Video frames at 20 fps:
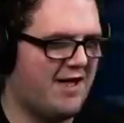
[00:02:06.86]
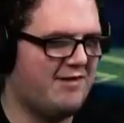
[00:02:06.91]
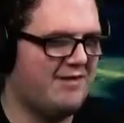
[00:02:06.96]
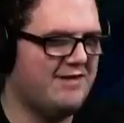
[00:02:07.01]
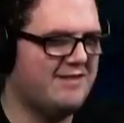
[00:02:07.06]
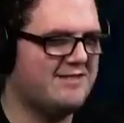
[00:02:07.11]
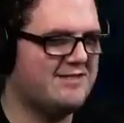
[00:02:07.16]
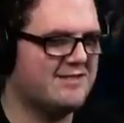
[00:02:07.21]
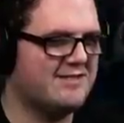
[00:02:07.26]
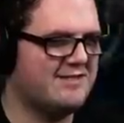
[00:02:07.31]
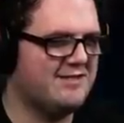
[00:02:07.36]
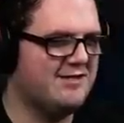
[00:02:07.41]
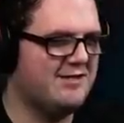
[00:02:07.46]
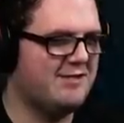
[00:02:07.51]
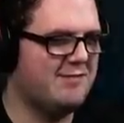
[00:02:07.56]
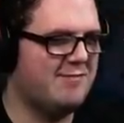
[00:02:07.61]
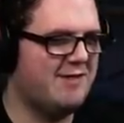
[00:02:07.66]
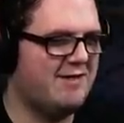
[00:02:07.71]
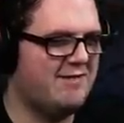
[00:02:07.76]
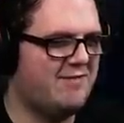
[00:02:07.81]
only took a
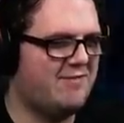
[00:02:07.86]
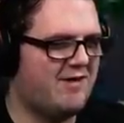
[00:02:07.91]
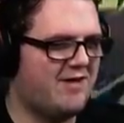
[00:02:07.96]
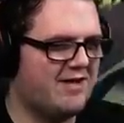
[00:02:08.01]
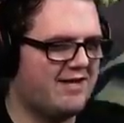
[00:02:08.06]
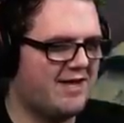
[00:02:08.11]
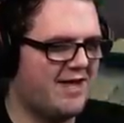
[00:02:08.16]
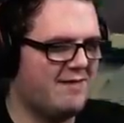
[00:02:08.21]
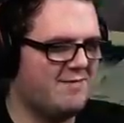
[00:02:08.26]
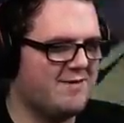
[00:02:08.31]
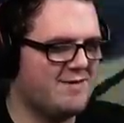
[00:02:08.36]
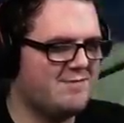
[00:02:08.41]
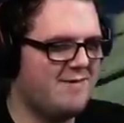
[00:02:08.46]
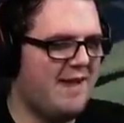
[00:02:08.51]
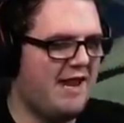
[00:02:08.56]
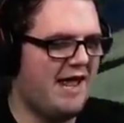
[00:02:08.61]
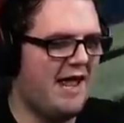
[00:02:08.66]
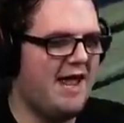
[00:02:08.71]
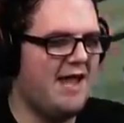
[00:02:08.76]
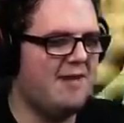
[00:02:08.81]
little bit of fall damage.
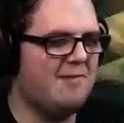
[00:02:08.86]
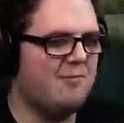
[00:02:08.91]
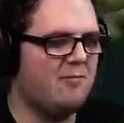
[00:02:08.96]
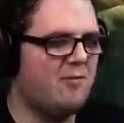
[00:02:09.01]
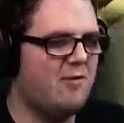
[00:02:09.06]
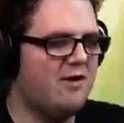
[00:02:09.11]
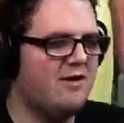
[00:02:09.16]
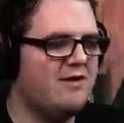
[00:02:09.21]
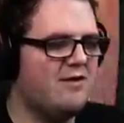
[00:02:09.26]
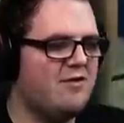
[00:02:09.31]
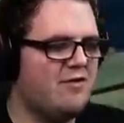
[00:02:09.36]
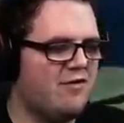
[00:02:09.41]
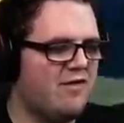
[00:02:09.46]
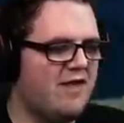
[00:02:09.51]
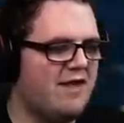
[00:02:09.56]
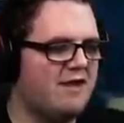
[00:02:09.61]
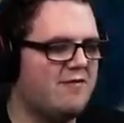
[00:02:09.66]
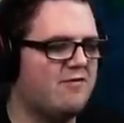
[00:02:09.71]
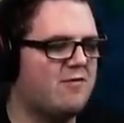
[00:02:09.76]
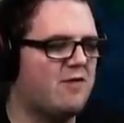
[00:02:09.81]
Man, I had one
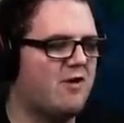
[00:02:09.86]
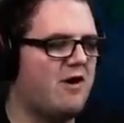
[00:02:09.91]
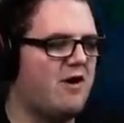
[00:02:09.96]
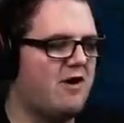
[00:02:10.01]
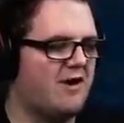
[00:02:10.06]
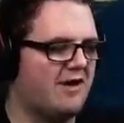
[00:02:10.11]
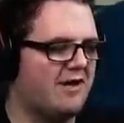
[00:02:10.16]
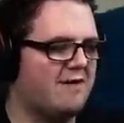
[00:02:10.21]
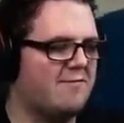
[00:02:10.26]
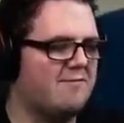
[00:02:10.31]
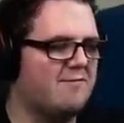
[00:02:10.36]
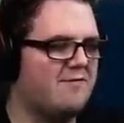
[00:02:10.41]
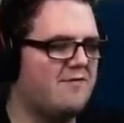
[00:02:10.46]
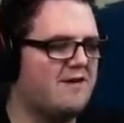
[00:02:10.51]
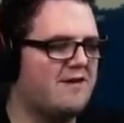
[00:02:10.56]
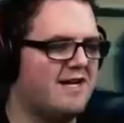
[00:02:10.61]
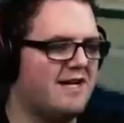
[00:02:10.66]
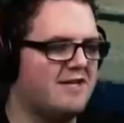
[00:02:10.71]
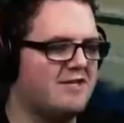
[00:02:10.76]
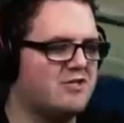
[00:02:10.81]
thing of grog and I'm
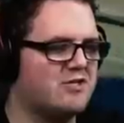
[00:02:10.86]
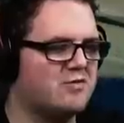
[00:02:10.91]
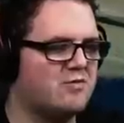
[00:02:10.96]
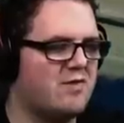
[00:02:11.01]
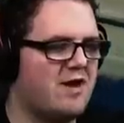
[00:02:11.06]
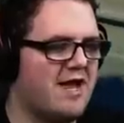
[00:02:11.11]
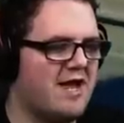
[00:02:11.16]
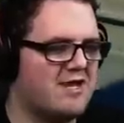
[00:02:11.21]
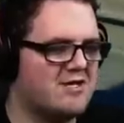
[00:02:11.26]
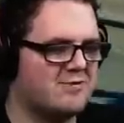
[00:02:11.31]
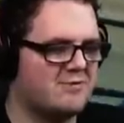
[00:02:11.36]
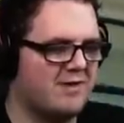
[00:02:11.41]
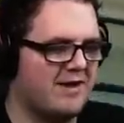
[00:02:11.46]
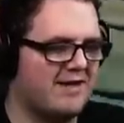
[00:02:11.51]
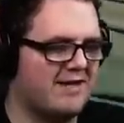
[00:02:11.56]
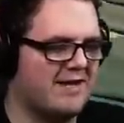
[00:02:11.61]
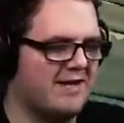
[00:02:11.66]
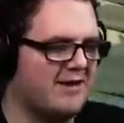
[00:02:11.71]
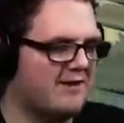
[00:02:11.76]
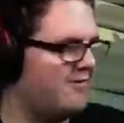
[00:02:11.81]
fucking trash
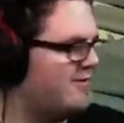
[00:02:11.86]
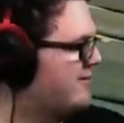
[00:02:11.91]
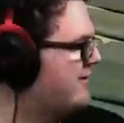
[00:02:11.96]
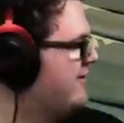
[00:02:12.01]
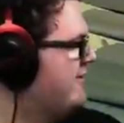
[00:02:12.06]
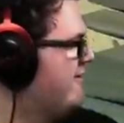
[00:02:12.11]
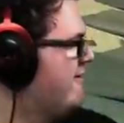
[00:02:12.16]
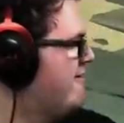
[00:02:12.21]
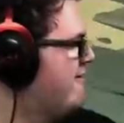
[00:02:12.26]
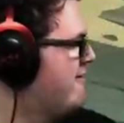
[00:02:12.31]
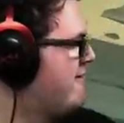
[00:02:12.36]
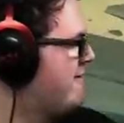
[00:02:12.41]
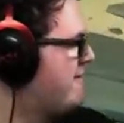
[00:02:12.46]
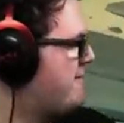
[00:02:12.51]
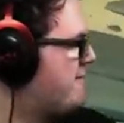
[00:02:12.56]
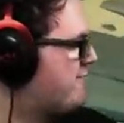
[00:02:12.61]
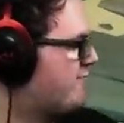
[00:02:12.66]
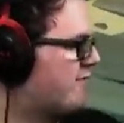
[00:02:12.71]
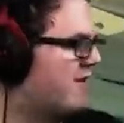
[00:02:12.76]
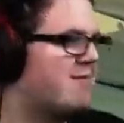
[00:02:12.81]
right now.
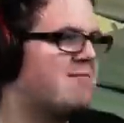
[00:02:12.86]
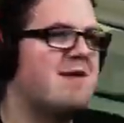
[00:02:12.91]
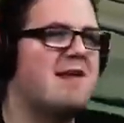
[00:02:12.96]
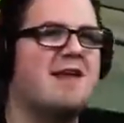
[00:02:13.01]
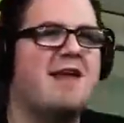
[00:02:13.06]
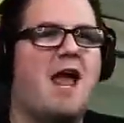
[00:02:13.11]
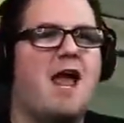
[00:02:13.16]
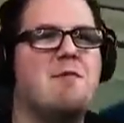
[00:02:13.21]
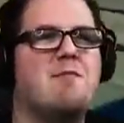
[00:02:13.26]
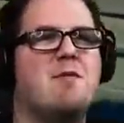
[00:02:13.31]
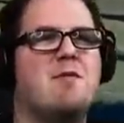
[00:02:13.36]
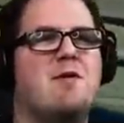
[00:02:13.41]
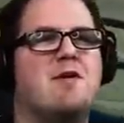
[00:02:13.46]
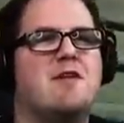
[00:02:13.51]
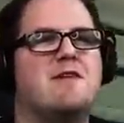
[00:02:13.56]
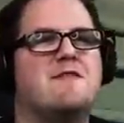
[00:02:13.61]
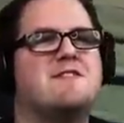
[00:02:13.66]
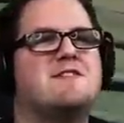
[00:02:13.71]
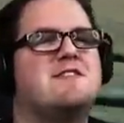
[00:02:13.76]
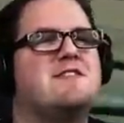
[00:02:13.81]
I'm incapable
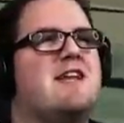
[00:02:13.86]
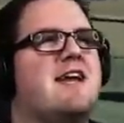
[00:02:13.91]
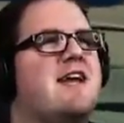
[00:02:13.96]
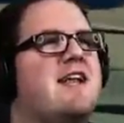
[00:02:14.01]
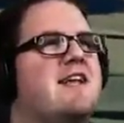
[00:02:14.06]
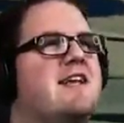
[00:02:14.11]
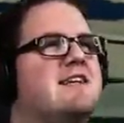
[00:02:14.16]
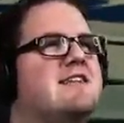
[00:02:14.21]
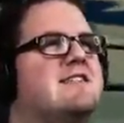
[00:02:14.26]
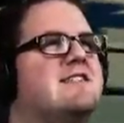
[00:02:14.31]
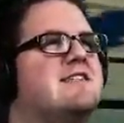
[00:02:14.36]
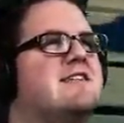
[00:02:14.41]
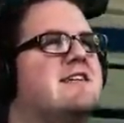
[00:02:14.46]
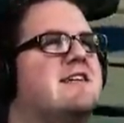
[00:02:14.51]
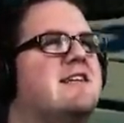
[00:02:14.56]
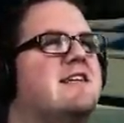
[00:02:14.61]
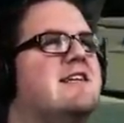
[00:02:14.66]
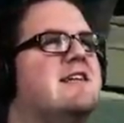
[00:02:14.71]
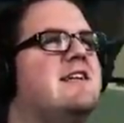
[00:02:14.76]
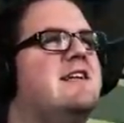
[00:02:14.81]
of standing
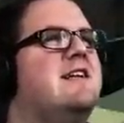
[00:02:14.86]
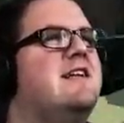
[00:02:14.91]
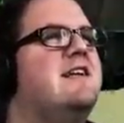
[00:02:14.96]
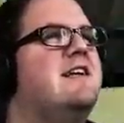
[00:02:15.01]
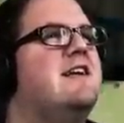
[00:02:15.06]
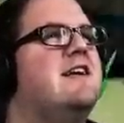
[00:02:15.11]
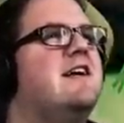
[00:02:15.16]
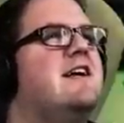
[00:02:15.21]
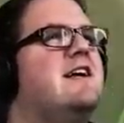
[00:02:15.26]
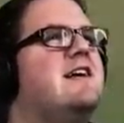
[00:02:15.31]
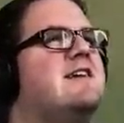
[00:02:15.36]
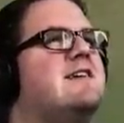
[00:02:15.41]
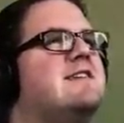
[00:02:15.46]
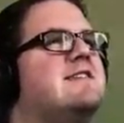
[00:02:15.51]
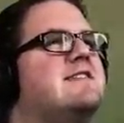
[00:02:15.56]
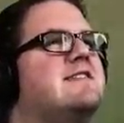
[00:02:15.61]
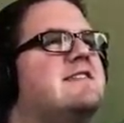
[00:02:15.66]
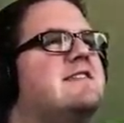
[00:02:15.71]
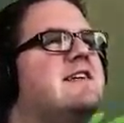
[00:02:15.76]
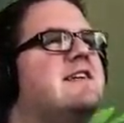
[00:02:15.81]
still. Her
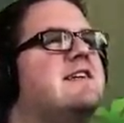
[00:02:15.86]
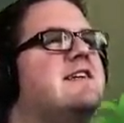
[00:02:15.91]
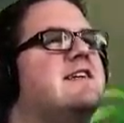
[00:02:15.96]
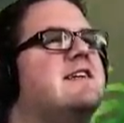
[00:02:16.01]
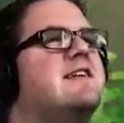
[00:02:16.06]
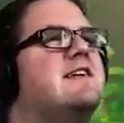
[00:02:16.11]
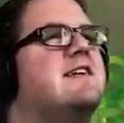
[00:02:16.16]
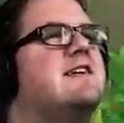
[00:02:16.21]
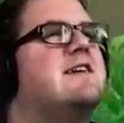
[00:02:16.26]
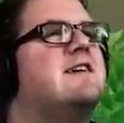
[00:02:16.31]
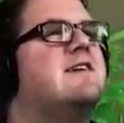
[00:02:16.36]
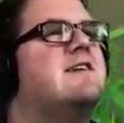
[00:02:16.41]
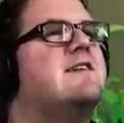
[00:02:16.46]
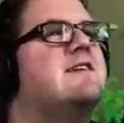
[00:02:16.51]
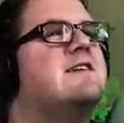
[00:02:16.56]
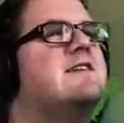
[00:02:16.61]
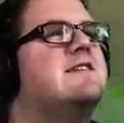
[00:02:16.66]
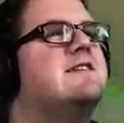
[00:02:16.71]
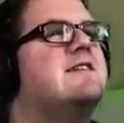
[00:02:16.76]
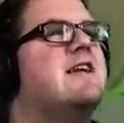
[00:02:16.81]

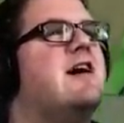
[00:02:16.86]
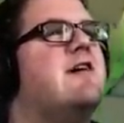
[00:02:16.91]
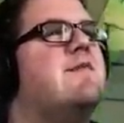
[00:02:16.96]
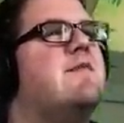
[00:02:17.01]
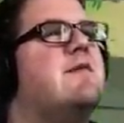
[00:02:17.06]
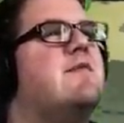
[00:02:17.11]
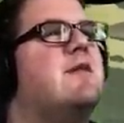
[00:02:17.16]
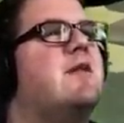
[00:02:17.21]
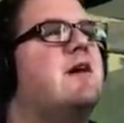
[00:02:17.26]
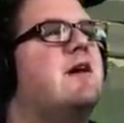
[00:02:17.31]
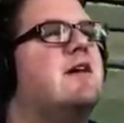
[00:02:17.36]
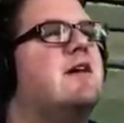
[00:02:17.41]
zombie blog,